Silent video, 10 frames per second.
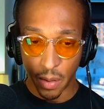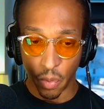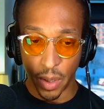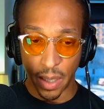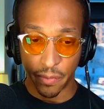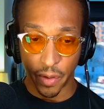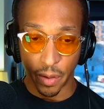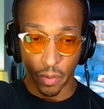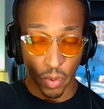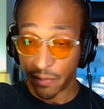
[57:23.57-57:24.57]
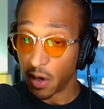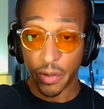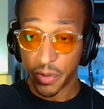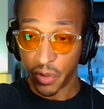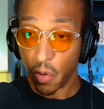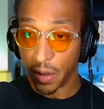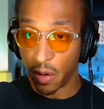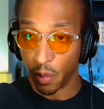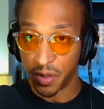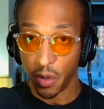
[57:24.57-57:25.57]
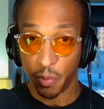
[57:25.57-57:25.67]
whatever, whatever else is going on with your new